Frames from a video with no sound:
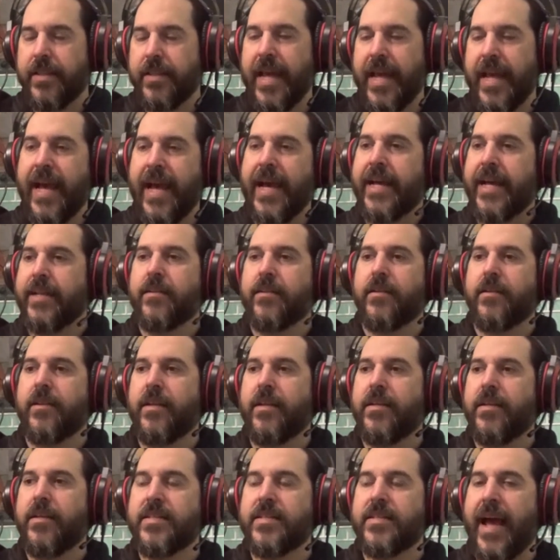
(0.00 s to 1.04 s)
That
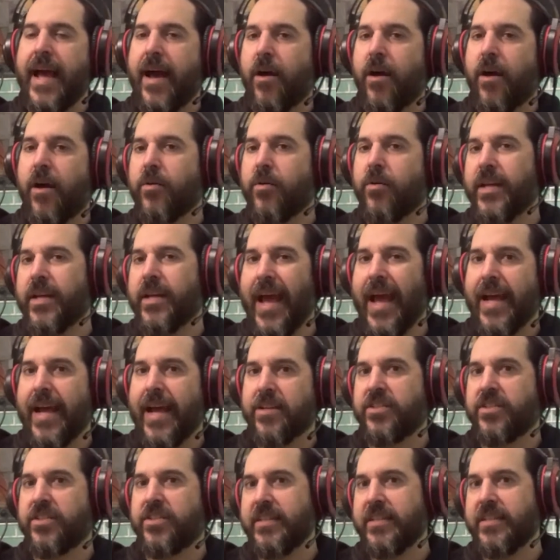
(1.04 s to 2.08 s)
is how it
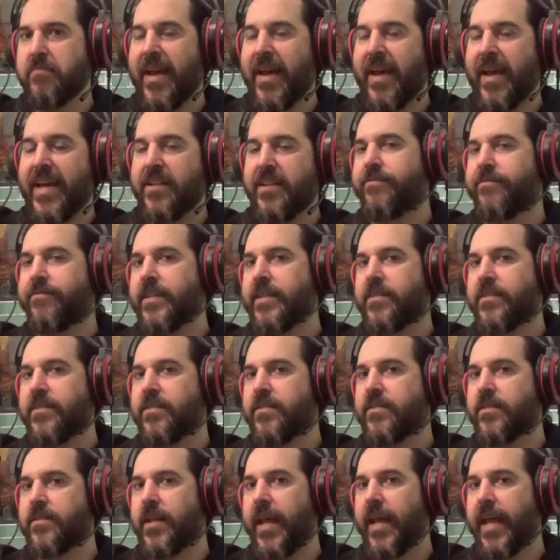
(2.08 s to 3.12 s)
actually
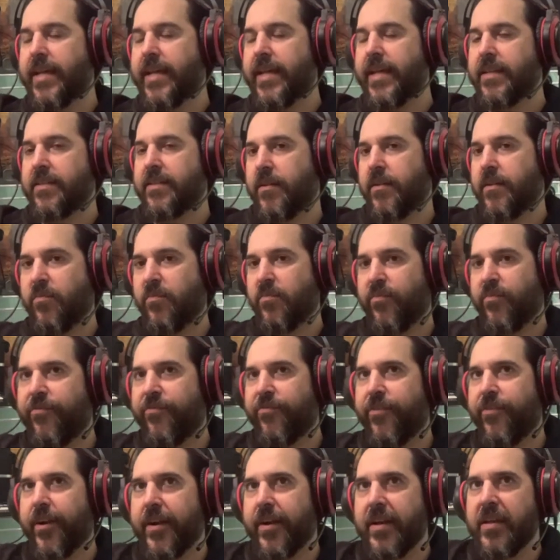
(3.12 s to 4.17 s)
manifests. And
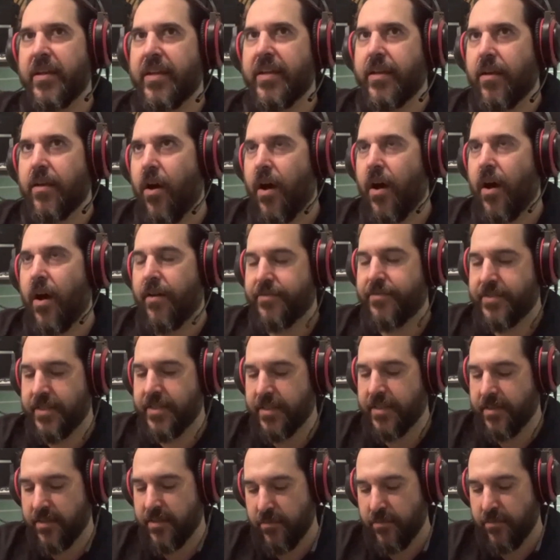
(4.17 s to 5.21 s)
very
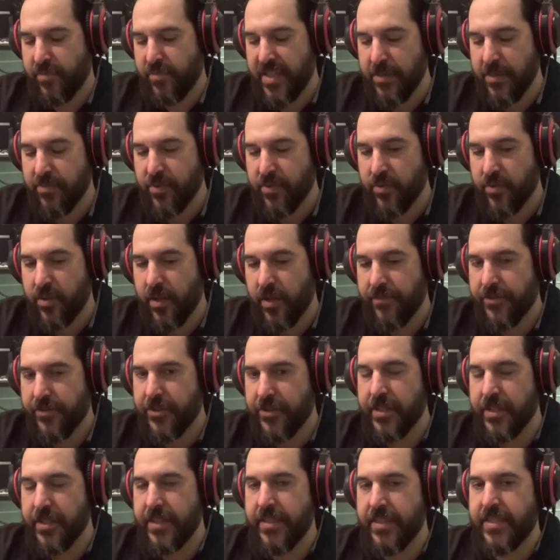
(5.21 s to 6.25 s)
often people of
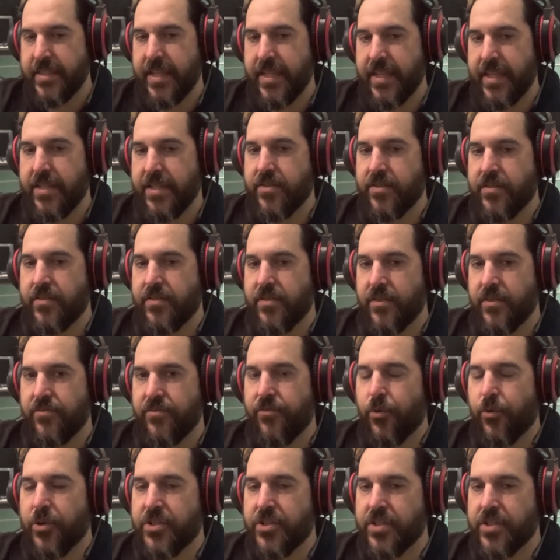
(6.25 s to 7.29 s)
good intentions,
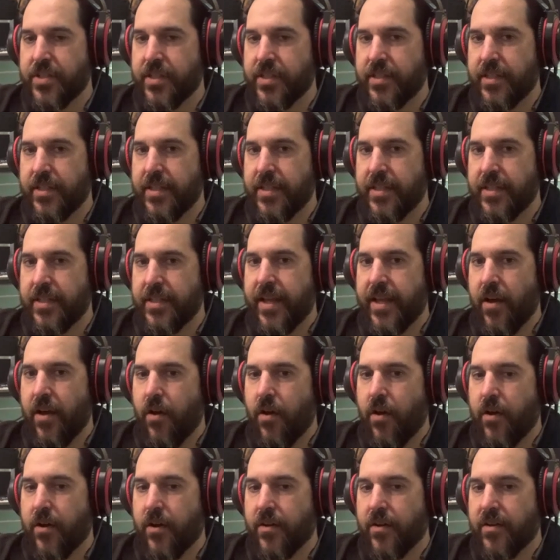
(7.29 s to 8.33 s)
unfortunately,
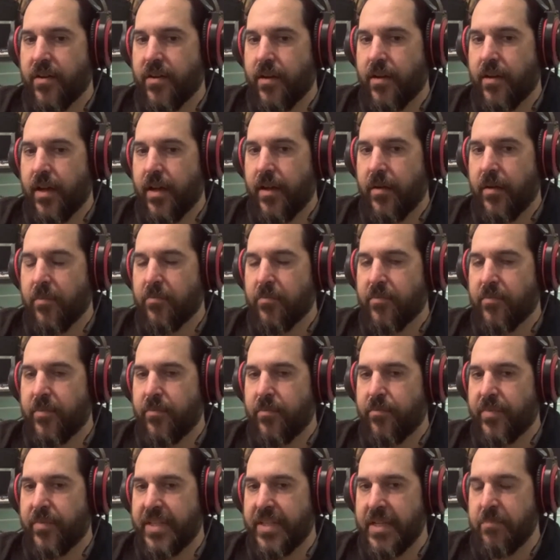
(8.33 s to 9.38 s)
they are
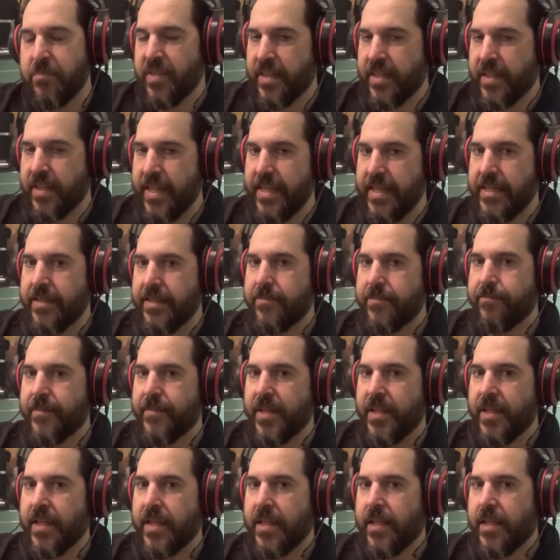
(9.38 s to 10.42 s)
manipulated,
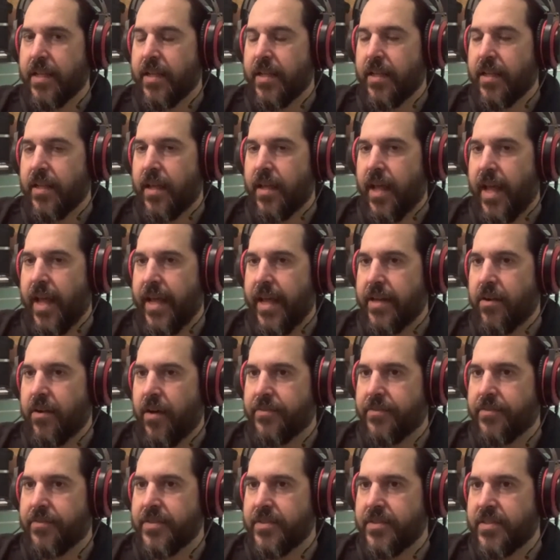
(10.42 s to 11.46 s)
and
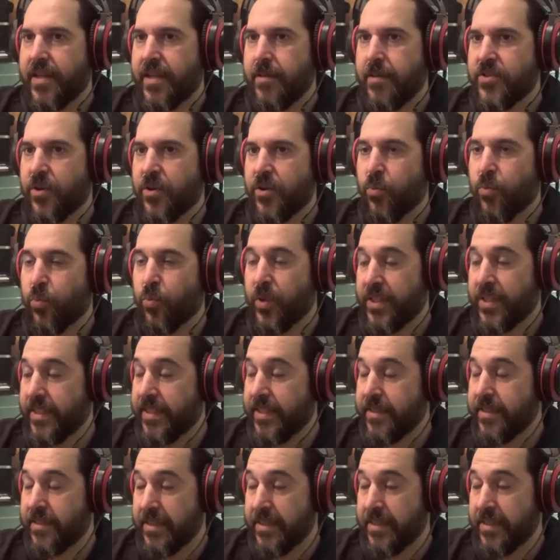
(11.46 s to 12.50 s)
oftentimes are
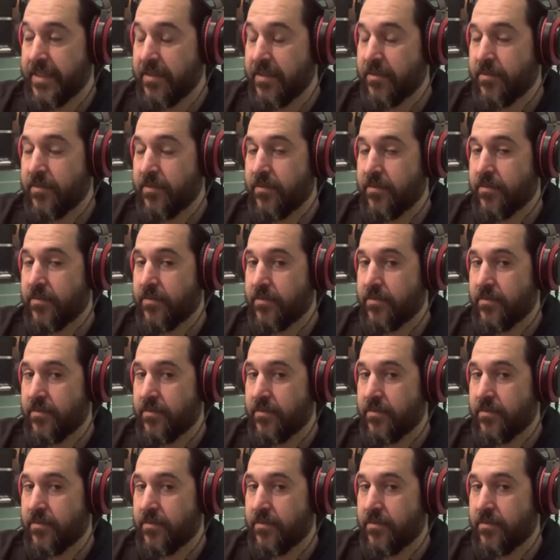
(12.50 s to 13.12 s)
willingly,